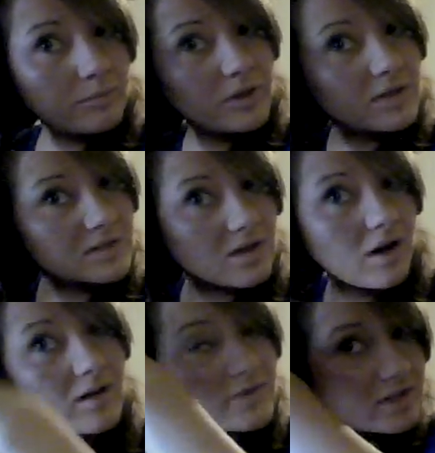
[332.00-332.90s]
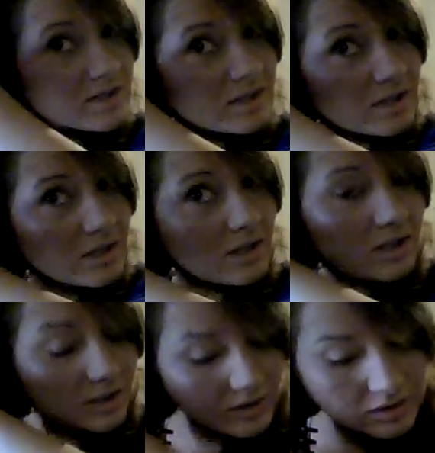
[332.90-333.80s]
Because obviously
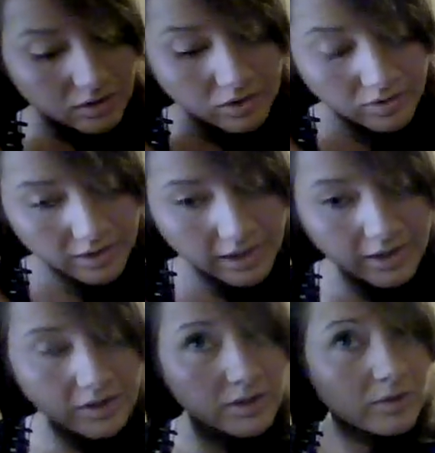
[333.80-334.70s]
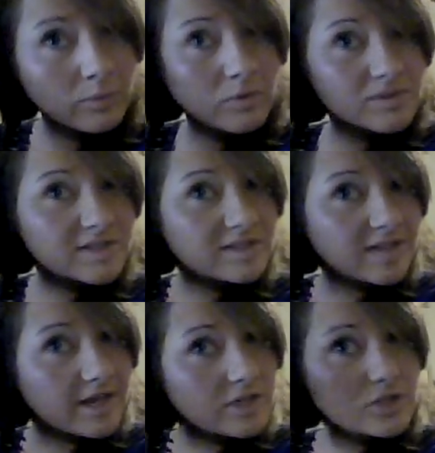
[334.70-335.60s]
the curling iron will
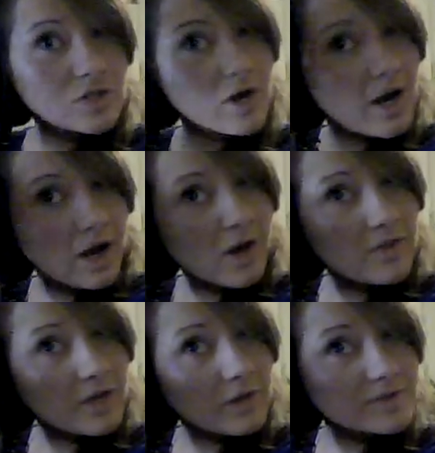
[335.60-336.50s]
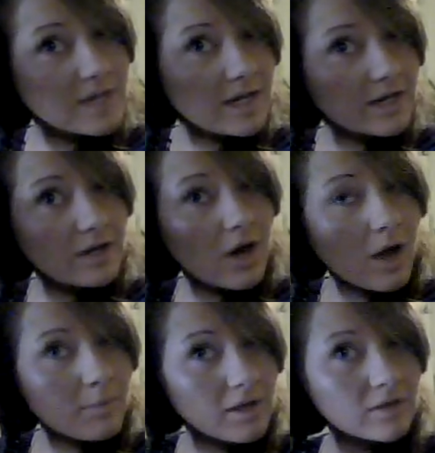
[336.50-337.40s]
singe your hair on the outside and
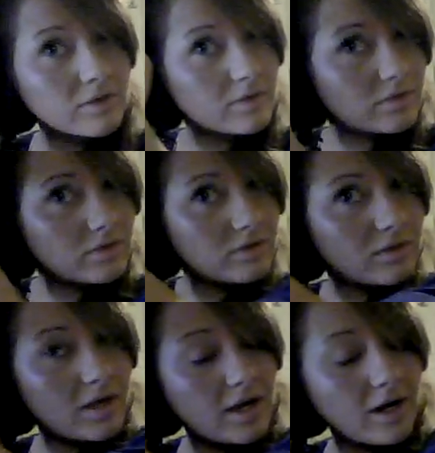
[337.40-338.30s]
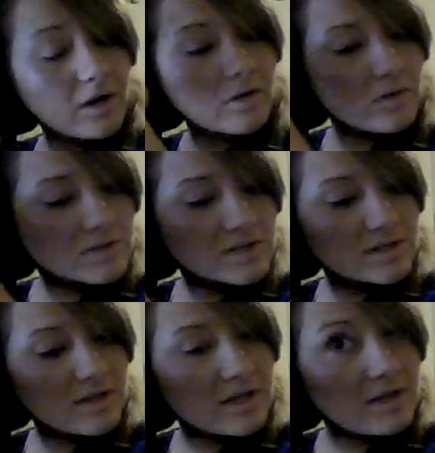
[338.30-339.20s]
not make the hair closest
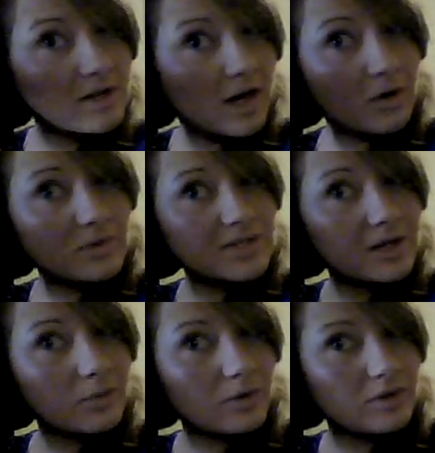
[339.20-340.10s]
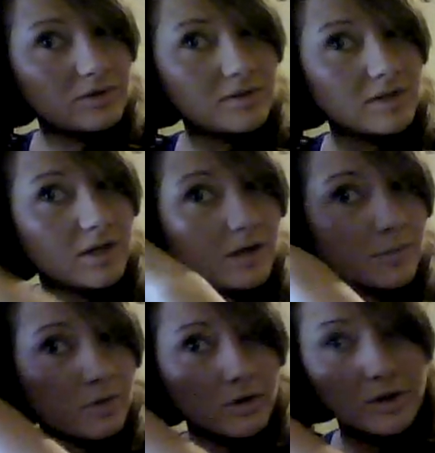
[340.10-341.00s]
to the outside world
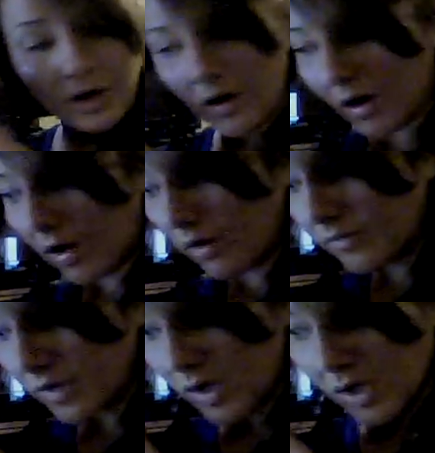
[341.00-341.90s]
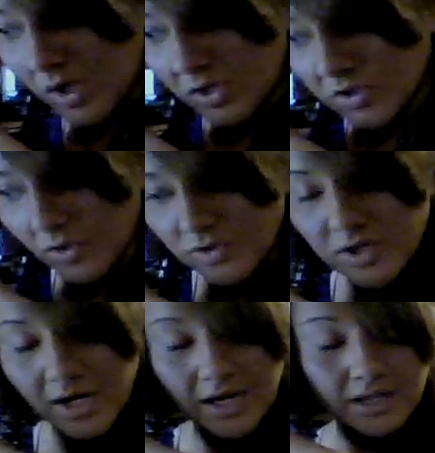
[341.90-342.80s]
curl at all. So those
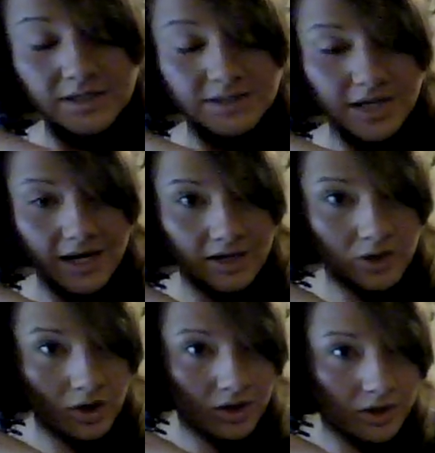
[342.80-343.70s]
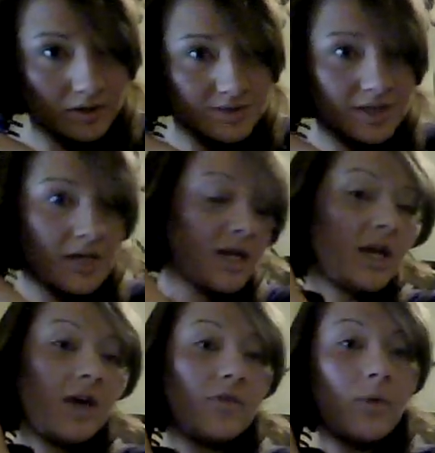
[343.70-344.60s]
are inside curls.
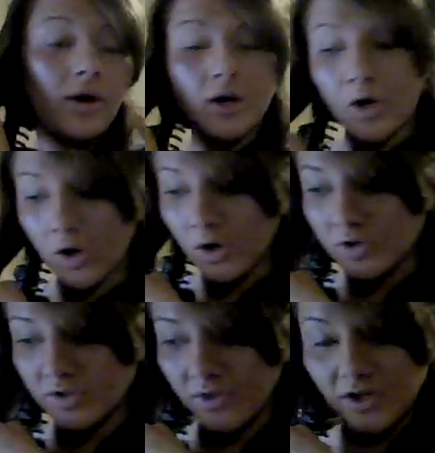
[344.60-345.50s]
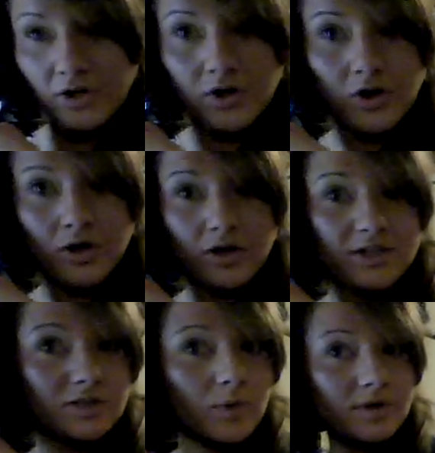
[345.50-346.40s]
If you want to curl so that your curl
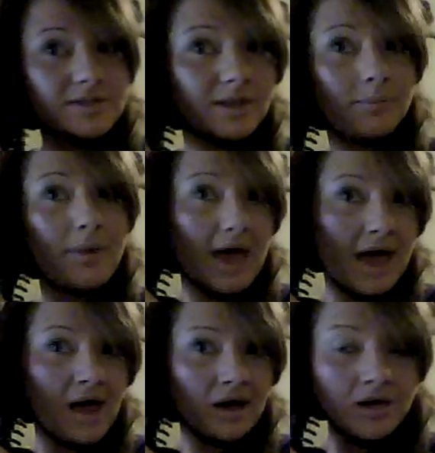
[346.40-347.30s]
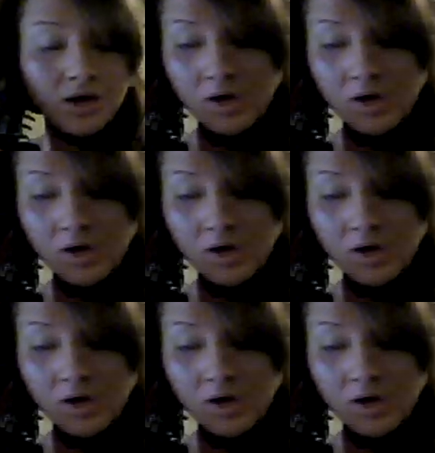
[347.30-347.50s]
is towards the back,